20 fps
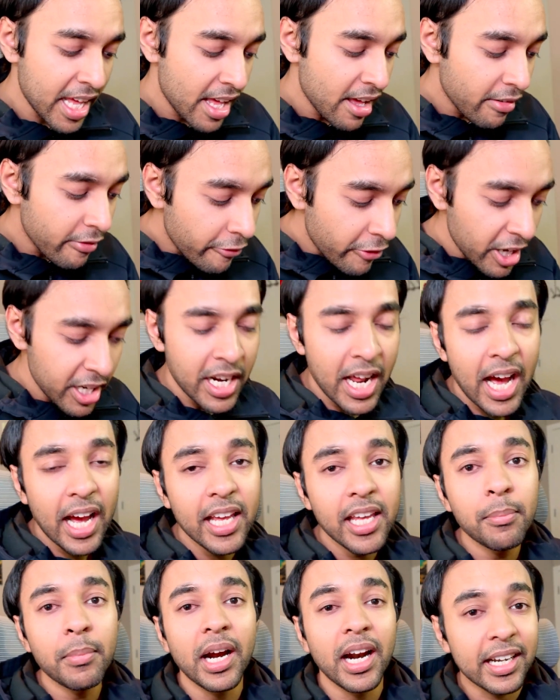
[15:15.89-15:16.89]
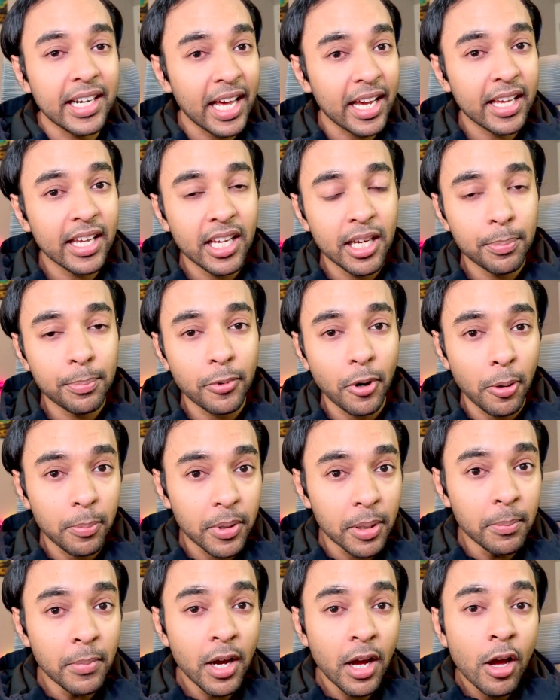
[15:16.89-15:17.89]
when I am attacking a
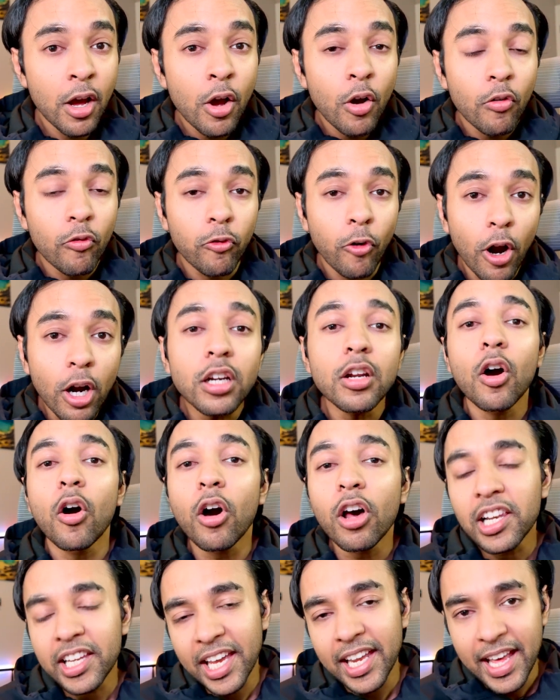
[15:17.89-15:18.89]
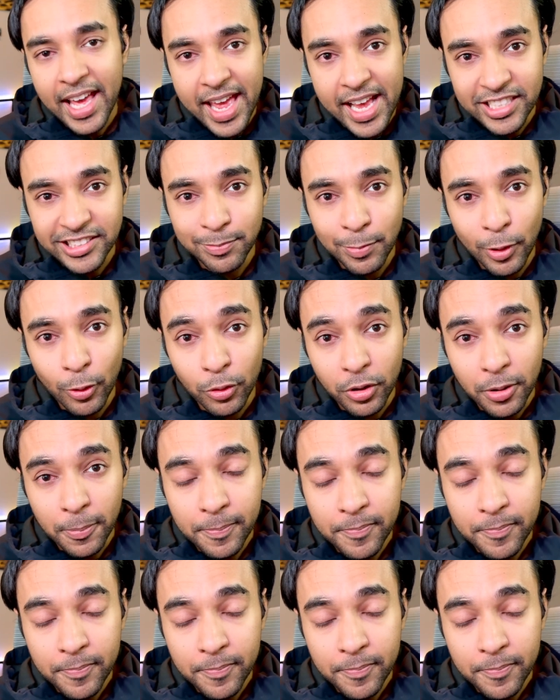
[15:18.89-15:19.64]
problem, what all can I explore?